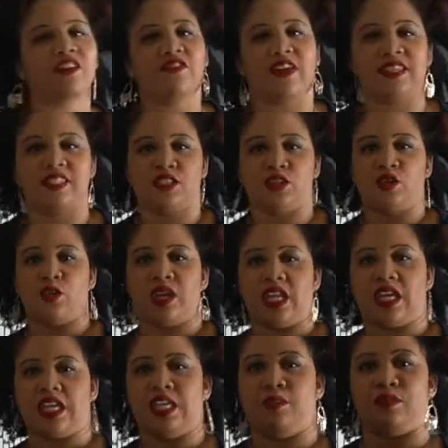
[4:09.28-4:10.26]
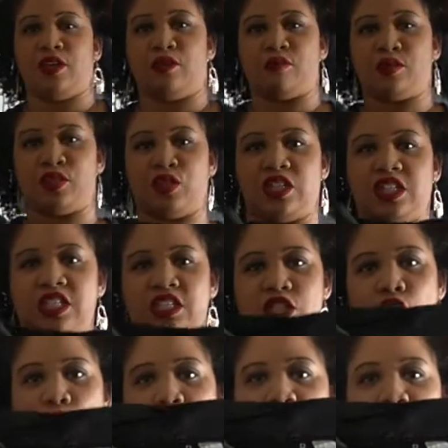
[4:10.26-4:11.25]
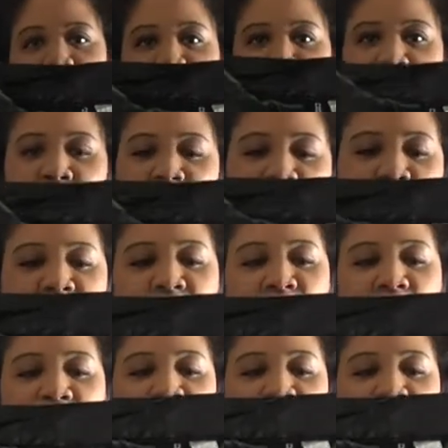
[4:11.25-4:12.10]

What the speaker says: if I still want to keep them. So these are a pair of